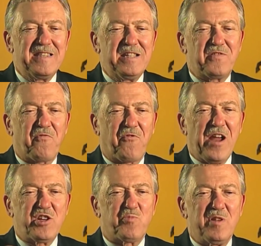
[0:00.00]
these
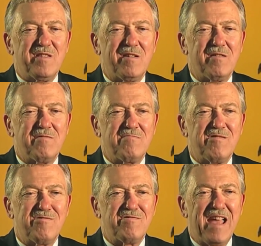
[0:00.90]
freshmen, they're, they're,